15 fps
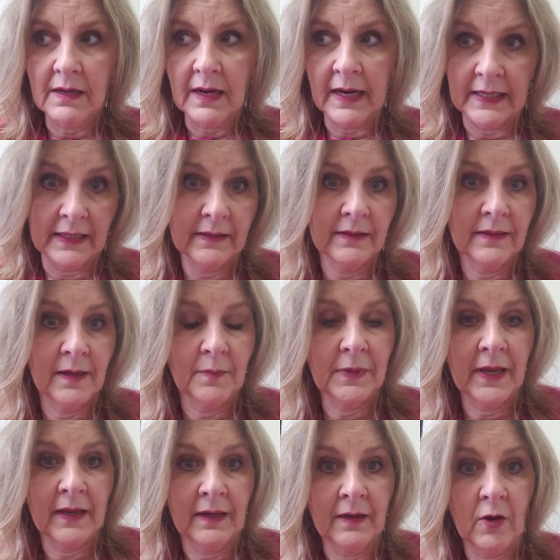I ended up
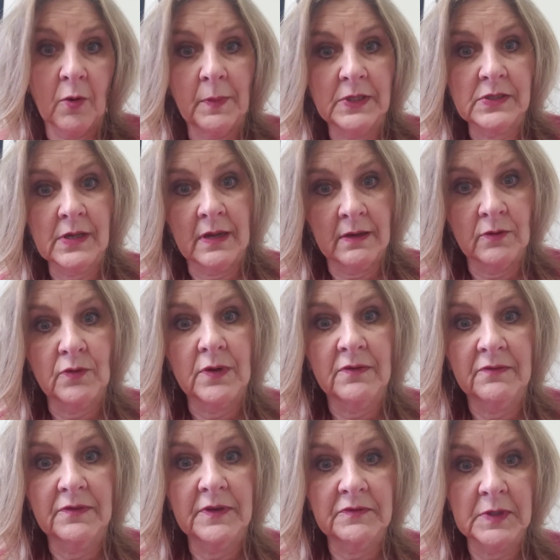gaining almost
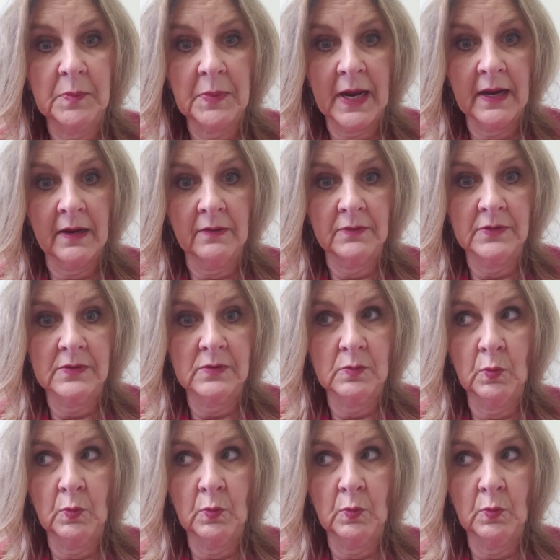150 pounds